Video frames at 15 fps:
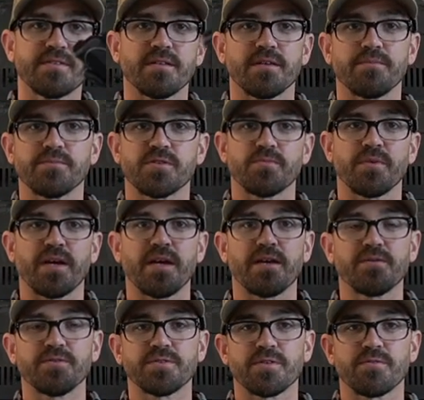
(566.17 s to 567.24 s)
so my
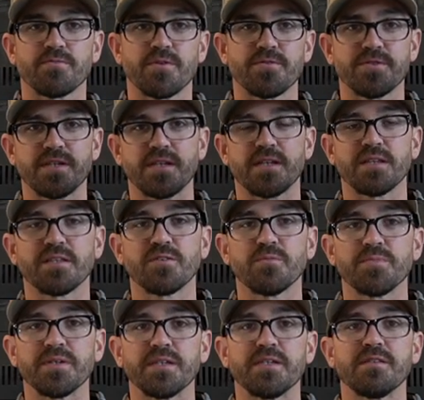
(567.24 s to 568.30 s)
ankles can rotate a little
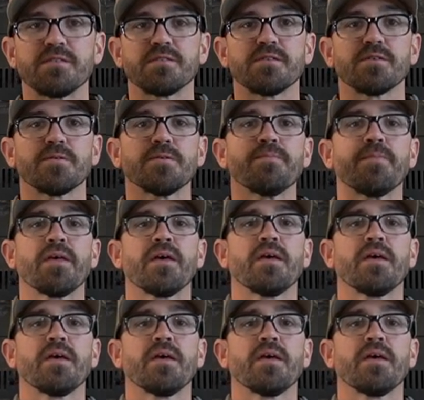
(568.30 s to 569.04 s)
bit easier.